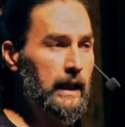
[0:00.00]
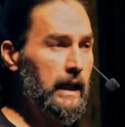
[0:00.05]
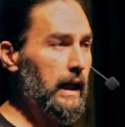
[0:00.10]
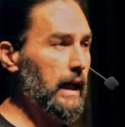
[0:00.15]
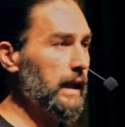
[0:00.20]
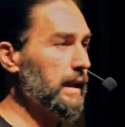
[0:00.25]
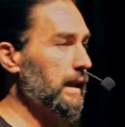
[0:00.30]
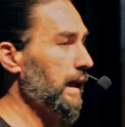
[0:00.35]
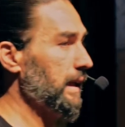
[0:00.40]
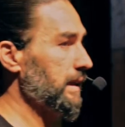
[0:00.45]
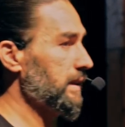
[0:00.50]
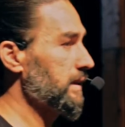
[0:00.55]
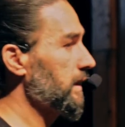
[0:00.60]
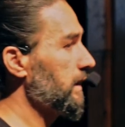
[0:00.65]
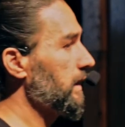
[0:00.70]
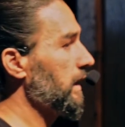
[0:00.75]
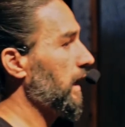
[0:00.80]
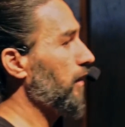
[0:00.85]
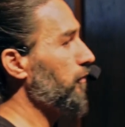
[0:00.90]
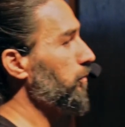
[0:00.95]
And
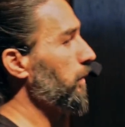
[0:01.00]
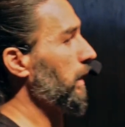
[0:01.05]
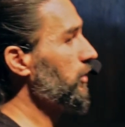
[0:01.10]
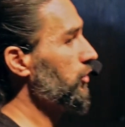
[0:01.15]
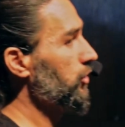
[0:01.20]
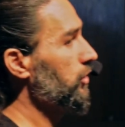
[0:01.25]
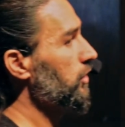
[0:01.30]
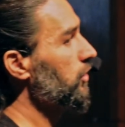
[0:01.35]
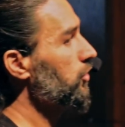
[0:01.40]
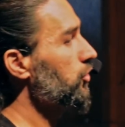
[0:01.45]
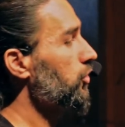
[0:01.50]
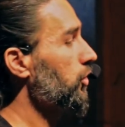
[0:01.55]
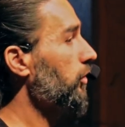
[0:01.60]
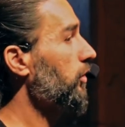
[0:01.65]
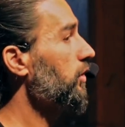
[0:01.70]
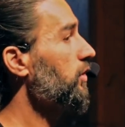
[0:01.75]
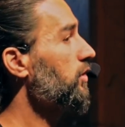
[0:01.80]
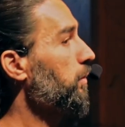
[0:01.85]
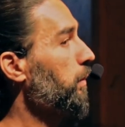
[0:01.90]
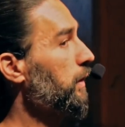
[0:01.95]
lastly, I've mentioned
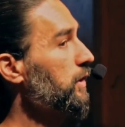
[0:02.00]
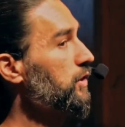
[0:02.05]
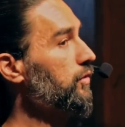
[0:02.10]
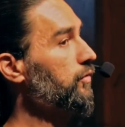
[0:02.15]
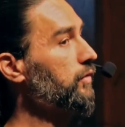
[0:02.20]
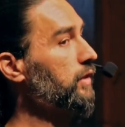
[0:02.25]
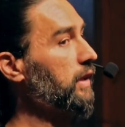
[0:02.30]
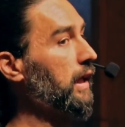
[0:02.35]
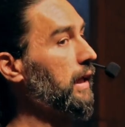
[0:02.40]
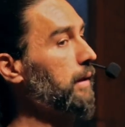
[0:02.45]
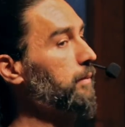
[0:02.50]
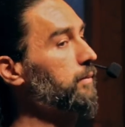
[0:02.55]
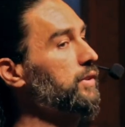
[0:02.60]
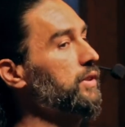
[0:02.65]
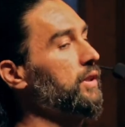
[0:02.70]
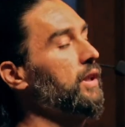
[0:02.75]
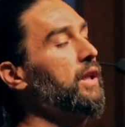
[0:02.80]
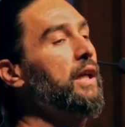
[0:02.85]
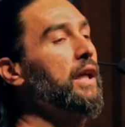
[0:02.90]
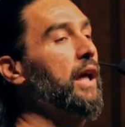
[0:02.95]
insurance a bunch of
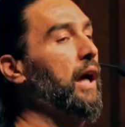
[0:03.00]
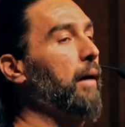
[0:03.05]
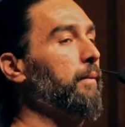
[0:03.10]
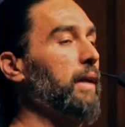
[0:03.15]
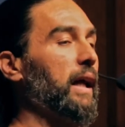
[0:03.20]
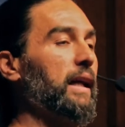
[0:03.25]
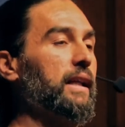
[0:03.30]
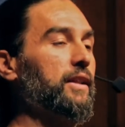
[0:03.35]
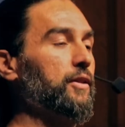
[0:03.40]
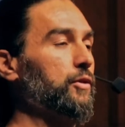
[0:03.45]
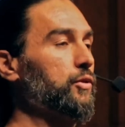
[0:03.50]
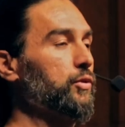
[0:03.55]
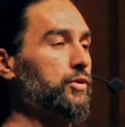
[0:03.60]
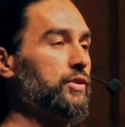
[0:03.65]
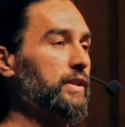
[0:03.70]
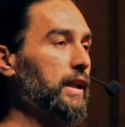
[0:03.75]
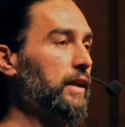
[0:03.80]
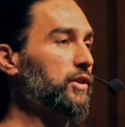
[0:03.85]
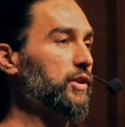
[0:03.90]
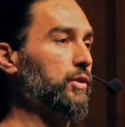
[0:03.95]
times. I'm not here to
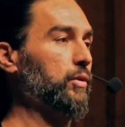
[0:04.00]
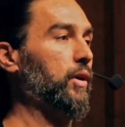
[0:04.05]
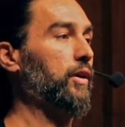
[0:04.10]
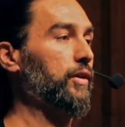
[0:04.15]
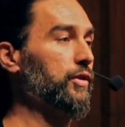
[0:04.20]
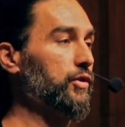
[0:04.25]
sell you our